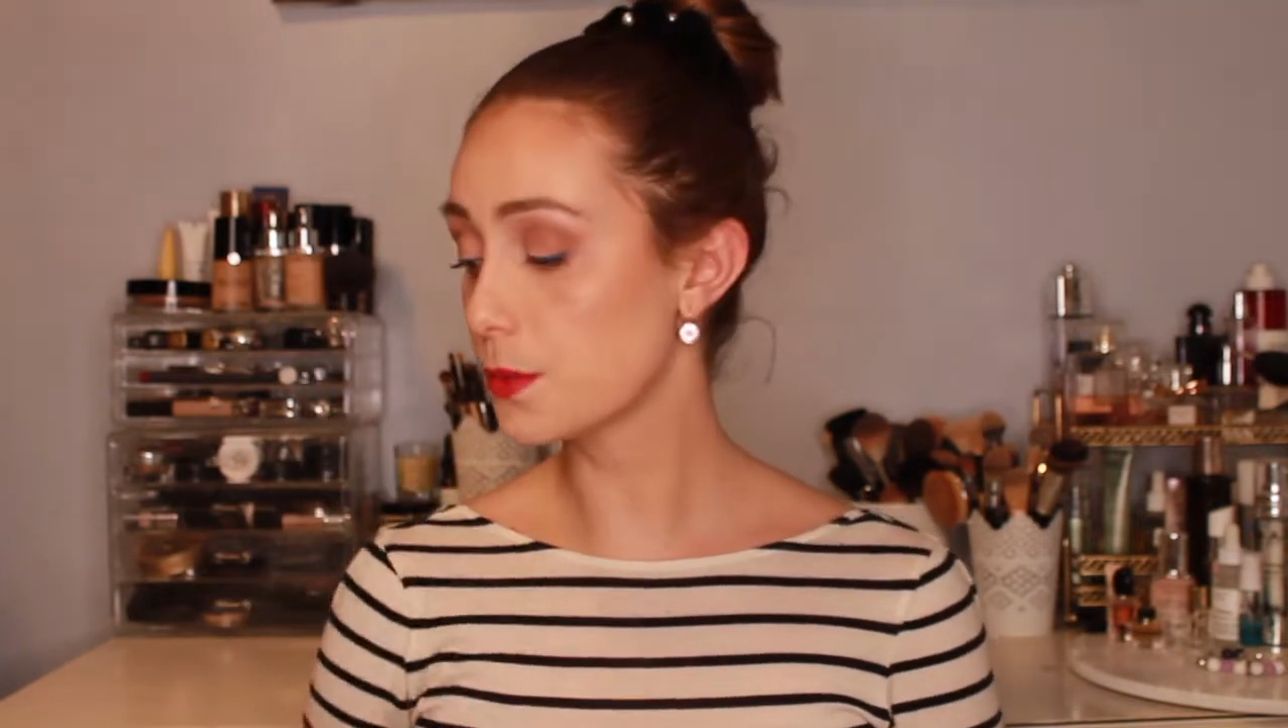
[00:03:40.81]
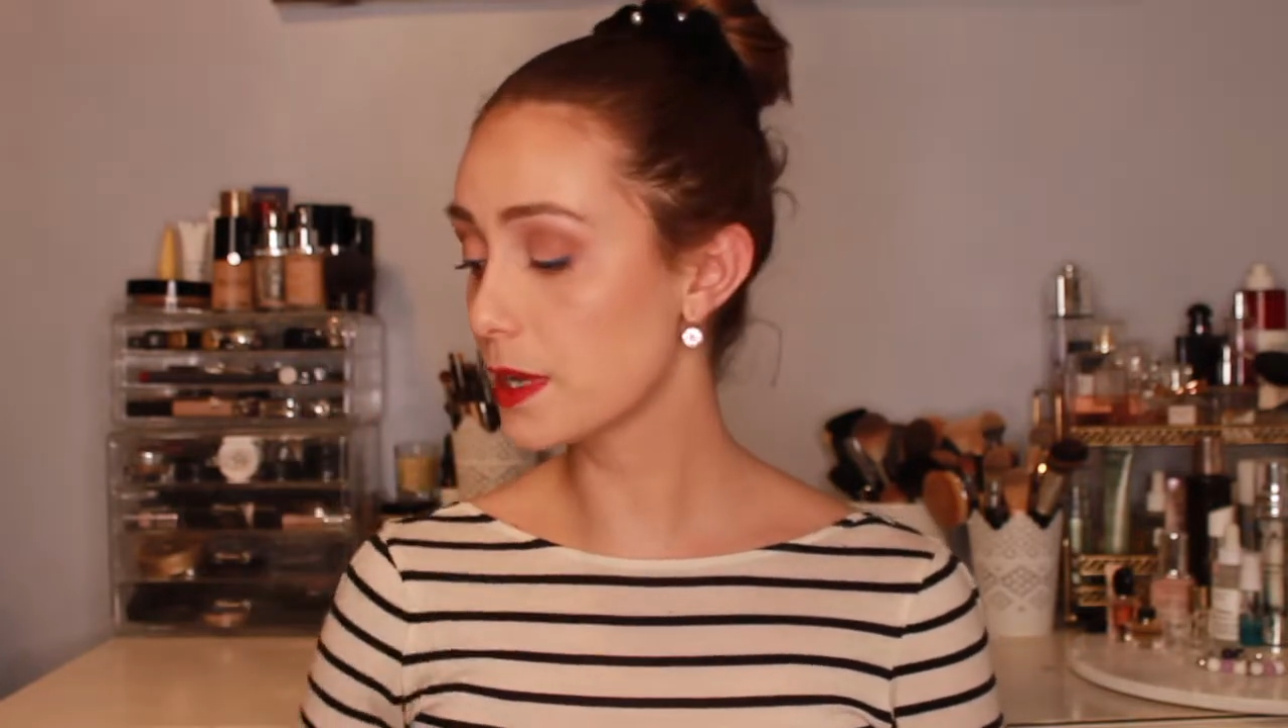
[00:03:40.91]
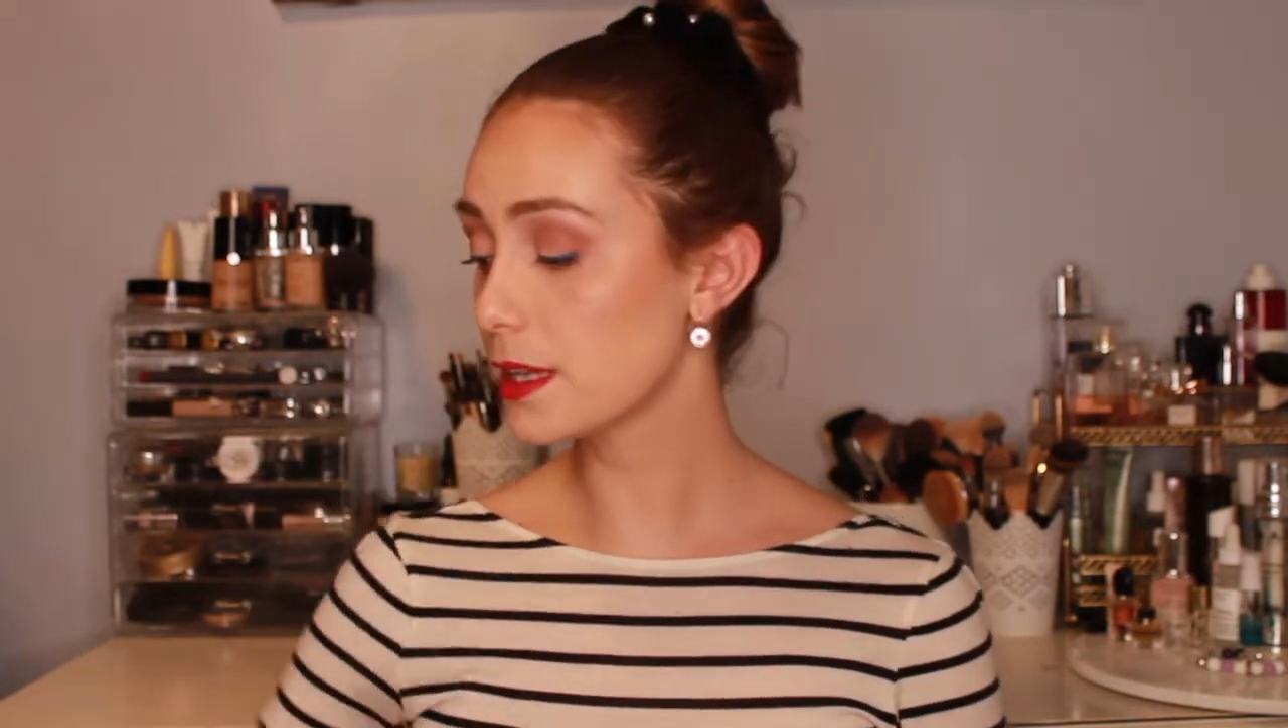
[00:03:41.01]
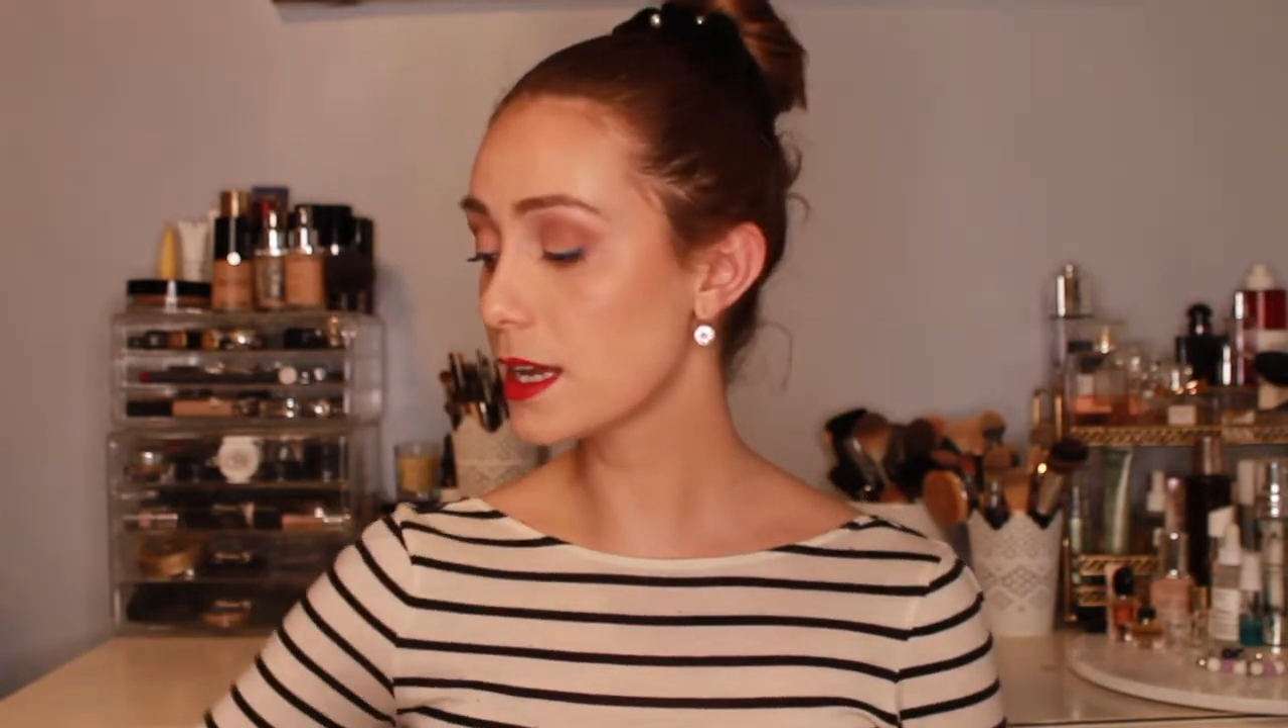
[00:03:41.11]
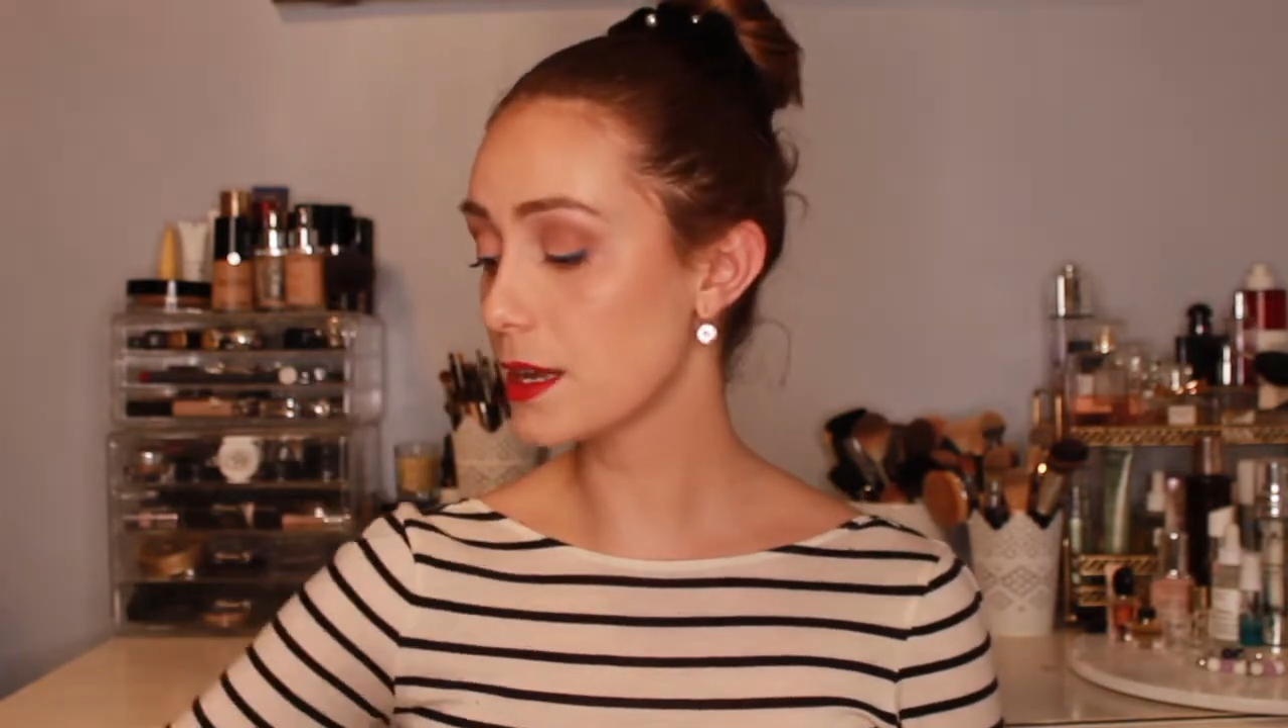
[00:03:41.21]

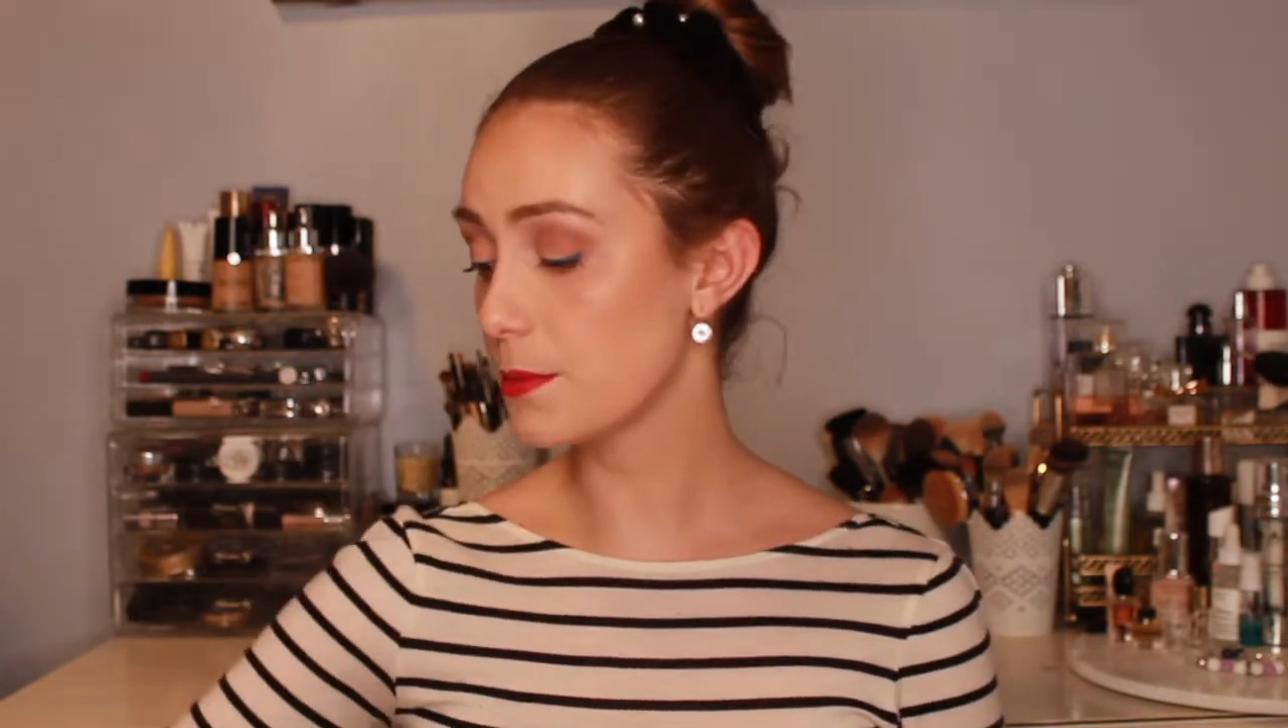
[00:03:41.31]
really